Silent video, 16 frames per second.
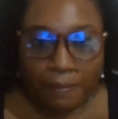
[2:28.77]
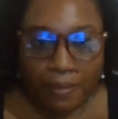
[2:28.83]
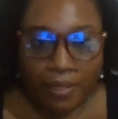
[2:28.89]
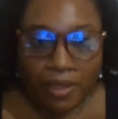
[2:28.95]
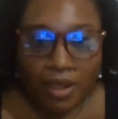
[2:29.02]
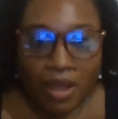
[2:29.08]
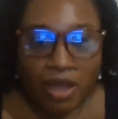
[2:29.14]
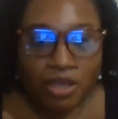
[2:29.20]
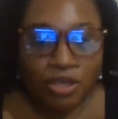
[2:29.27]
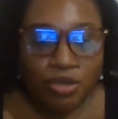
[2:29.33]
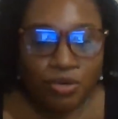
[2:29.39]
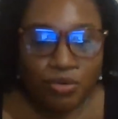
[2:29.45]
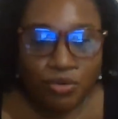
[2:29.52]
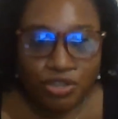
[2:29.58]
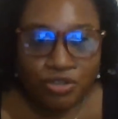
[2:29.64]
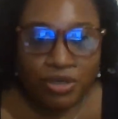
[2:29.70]
are
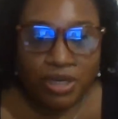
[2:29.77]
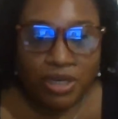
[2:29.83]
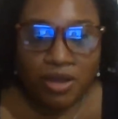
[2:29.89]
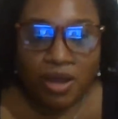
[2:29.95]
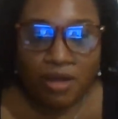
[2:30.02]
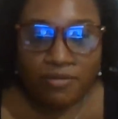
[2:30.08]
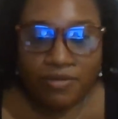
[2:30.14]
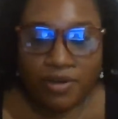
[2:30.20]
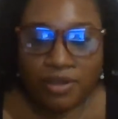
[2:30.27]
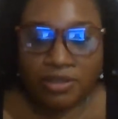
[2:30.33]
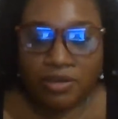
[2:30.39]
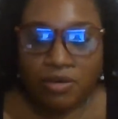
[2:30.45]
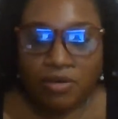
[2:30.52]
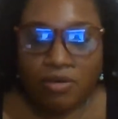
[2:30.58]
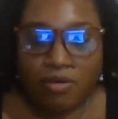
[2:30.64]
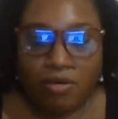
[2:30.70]
usually covered
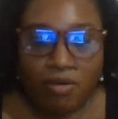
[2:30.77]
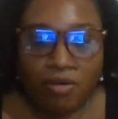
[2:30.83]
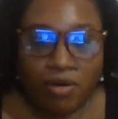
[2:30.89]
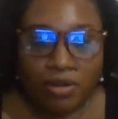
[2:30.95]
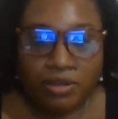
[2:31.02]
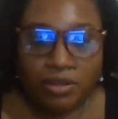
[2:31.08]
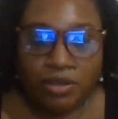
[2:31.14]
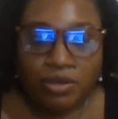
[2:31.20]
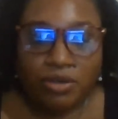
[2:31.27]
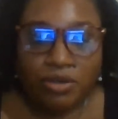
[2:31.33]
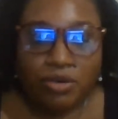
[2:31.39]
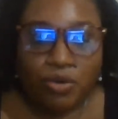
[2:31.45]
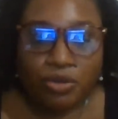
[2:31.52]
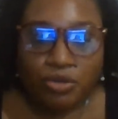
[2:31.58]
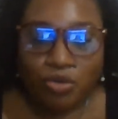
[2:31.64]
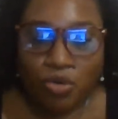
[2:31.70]
on your
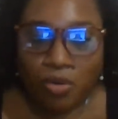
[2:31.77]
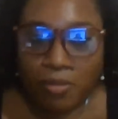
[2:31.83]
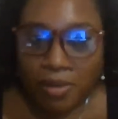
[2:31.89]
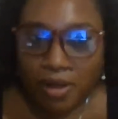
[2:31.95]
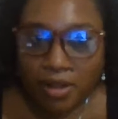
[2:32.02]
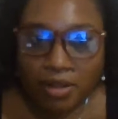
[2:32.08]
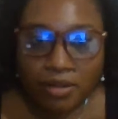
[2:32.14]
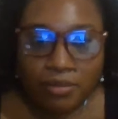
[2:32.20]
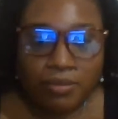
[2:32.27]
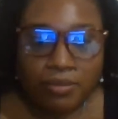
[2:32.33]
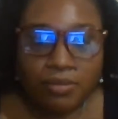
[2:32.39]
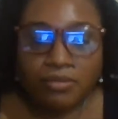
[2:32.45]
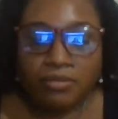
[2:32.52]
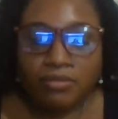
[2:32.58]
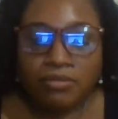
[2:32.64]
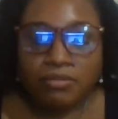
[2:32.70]
normal
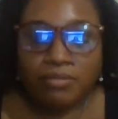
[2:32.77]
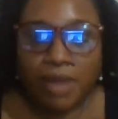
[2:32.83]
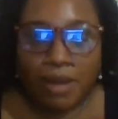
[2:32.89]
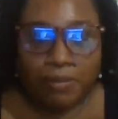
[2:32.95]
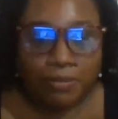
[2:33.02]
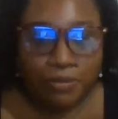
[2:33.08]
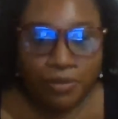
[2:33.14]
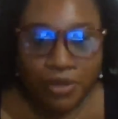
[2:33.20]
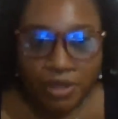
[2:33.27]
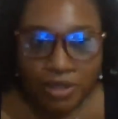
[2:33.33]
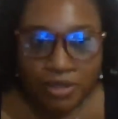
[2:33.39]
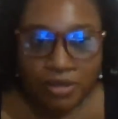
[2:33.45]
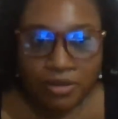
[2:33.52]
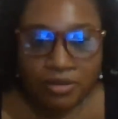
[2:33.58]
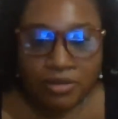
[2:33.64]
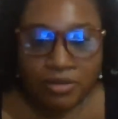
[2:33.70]
map week
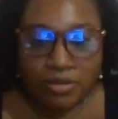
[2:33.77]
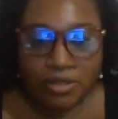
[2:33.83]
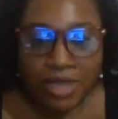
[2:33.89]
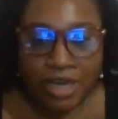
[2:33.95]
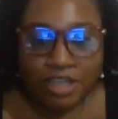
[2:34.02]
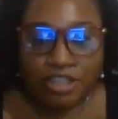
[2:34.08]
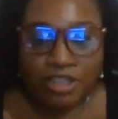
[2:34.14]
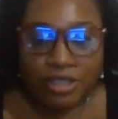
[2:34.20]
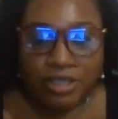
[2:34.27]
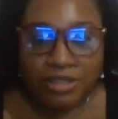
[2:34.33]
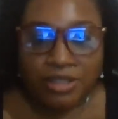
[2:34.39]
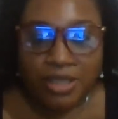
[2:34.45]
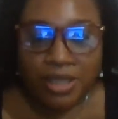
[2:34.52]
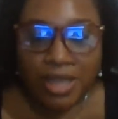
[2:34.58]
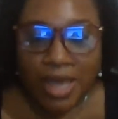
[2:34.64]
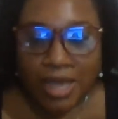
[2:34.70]
section. Is the
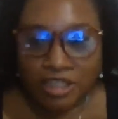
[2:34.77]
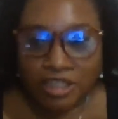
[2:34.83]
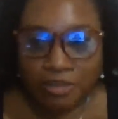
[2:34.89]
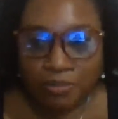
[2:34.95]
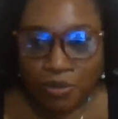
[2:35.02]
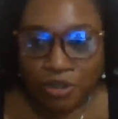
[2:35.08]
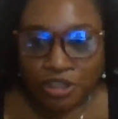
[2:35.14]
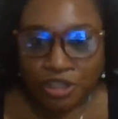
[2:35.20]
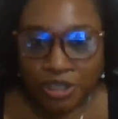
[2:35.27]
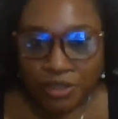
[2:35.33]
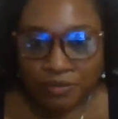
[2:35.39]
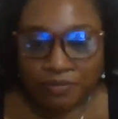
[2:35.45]
last portion.